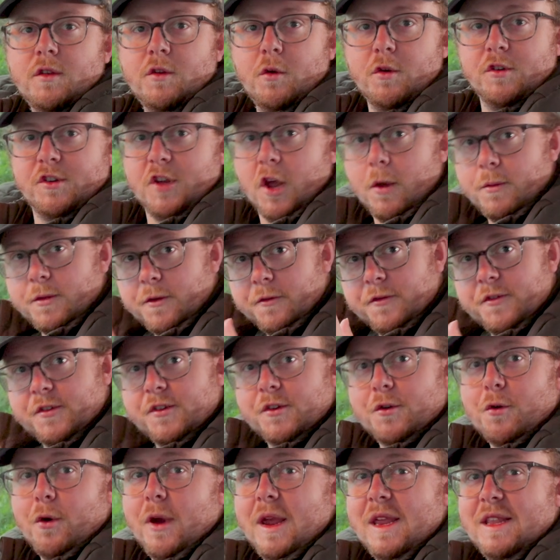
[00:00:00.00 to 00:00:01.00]
So in terms of
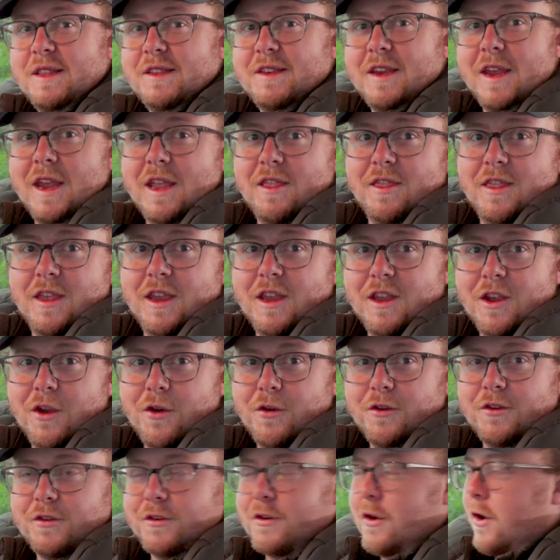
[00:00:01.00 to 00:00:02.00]
screens in the new
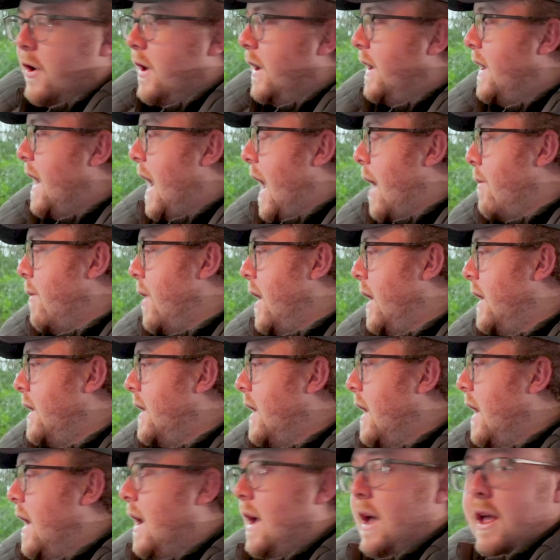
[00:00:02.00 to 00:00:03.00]
Skoda Kamiq,
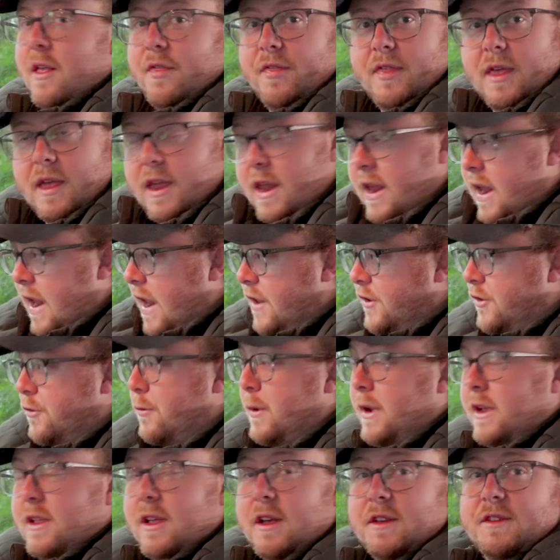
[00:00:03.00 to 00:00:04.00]
the
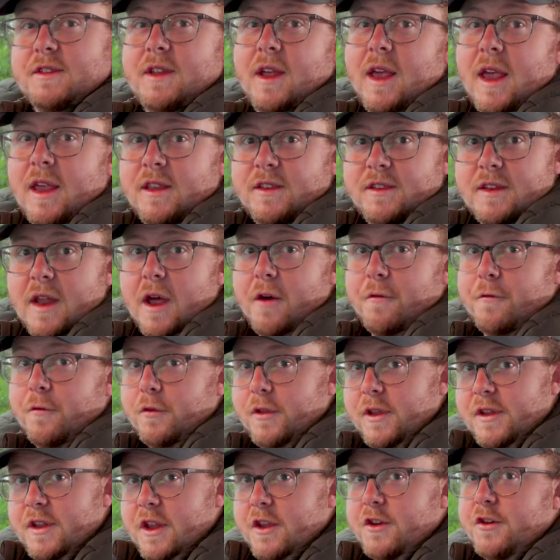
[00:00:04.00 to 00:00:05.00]
instrument cluster is now
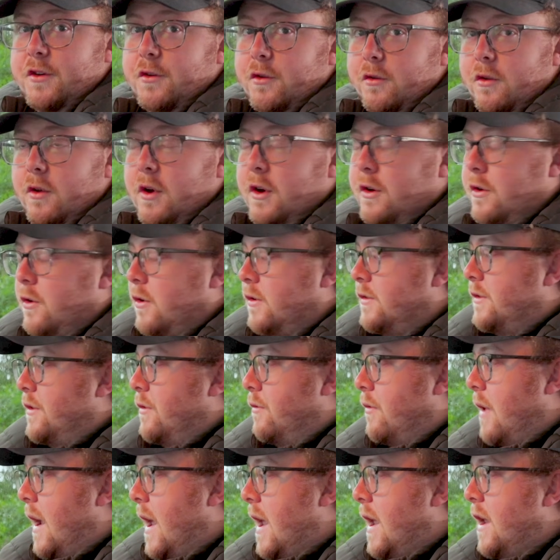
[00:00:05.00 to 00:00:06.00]
fully digital across the
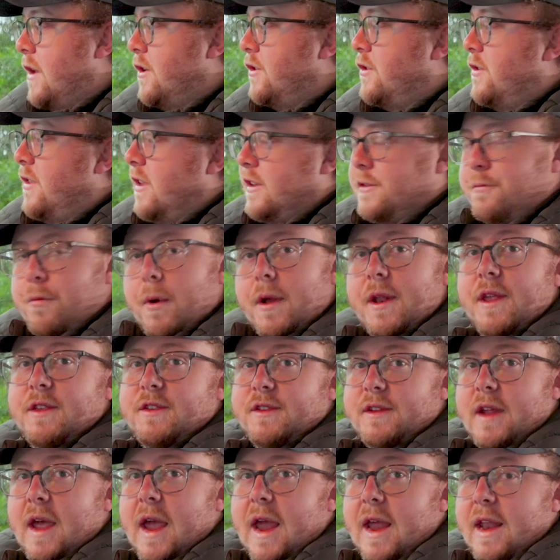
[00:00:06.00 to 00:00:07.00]
range. This one is
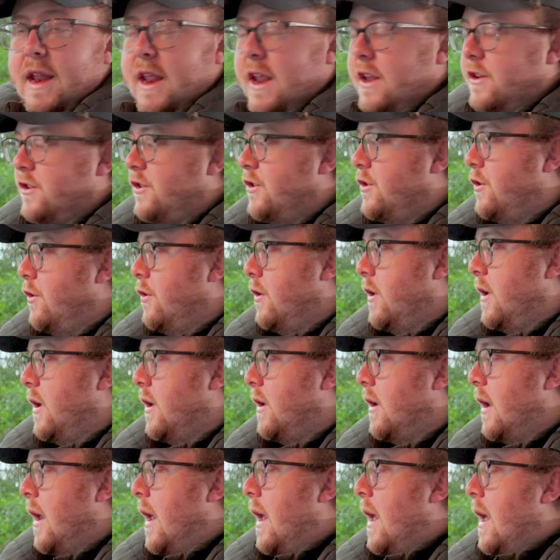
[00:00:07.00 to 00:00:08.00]
an 8-inch
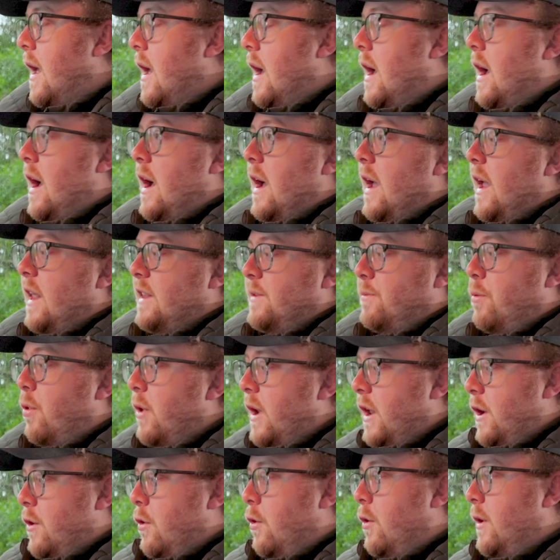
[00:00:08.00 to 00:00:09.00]
unit. It's
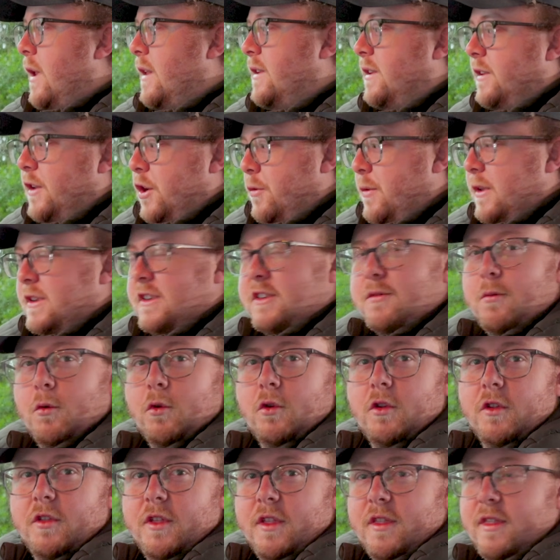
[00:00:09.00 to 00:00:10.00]
pretty good. It's a little bit
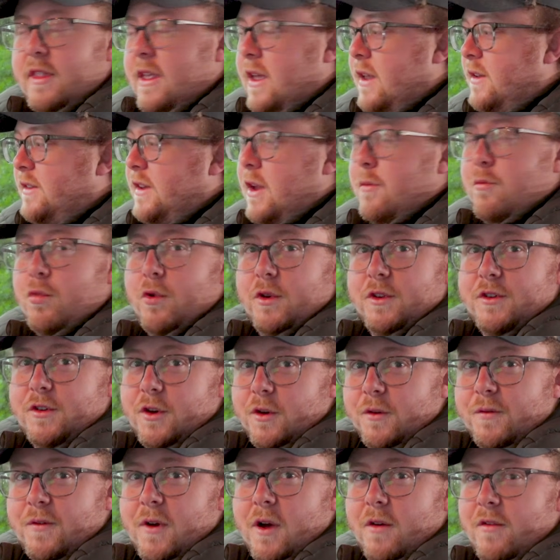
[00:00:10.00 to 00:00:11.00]
smaller than the
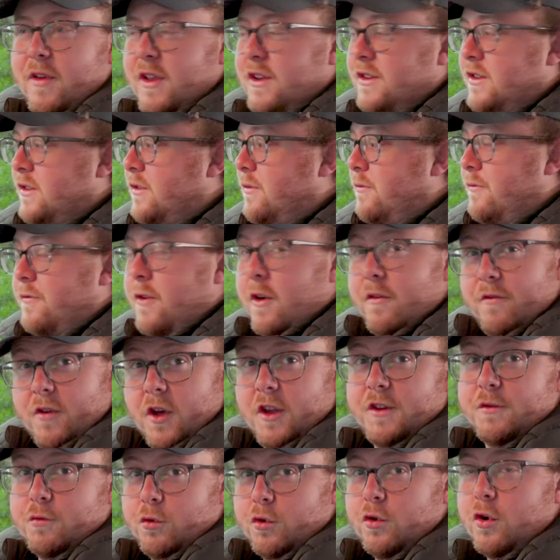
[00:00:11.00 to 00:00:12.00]
10.25-inch virtual